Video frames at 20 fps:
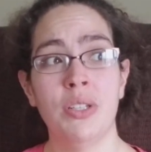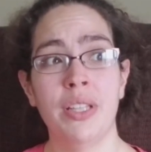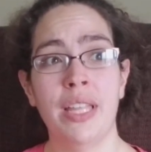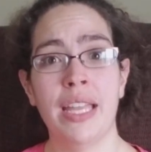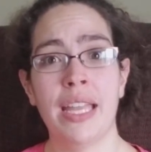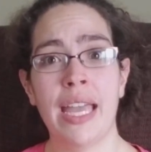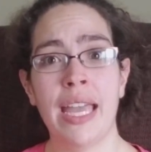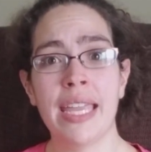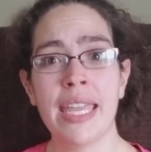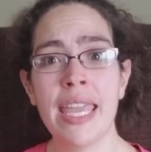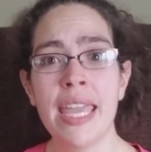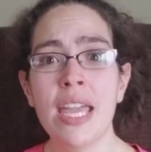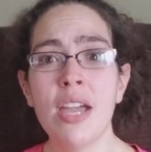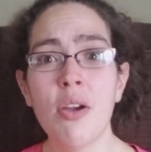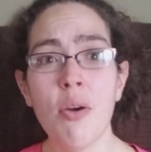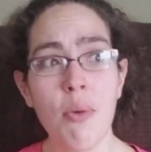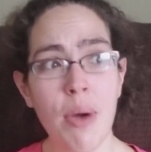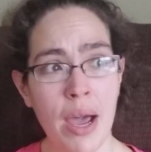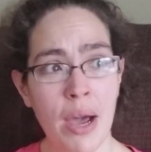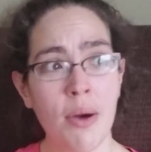I can't
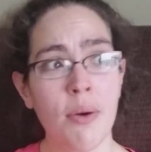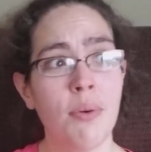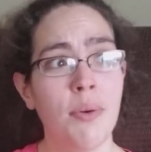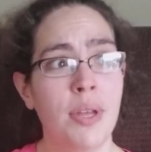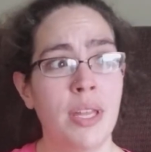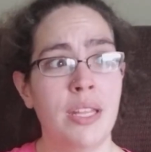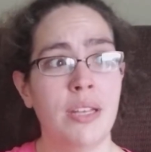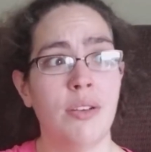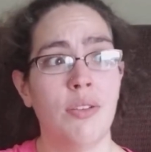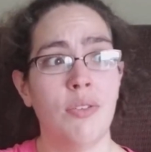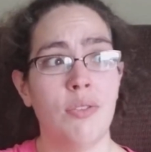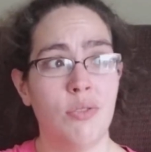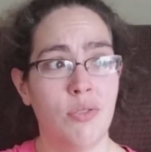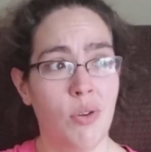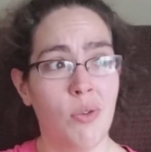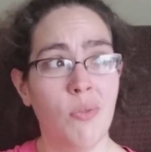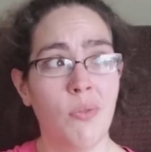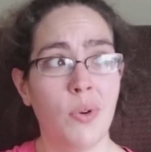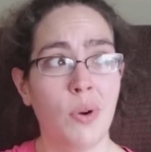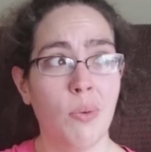go out and
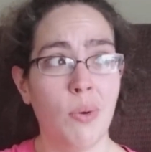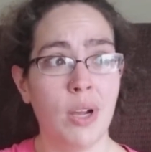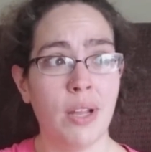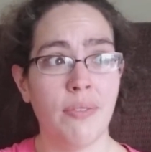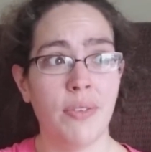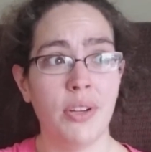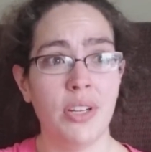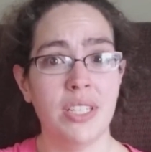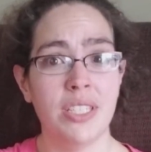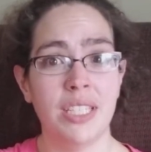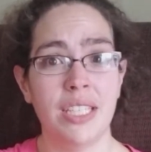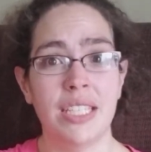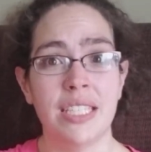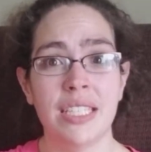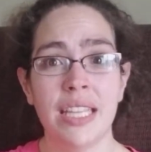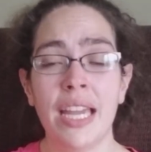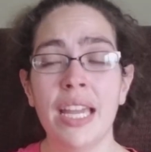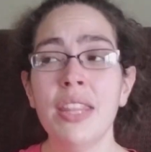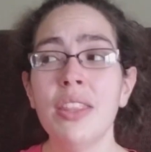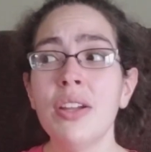go for a walk very easily, because
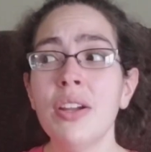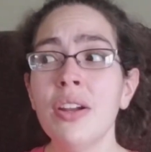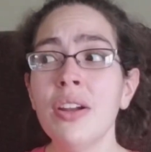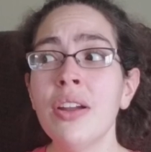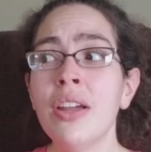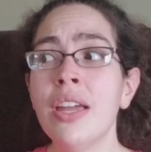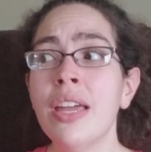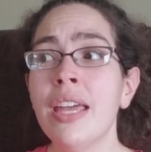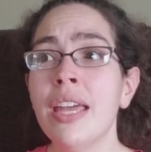either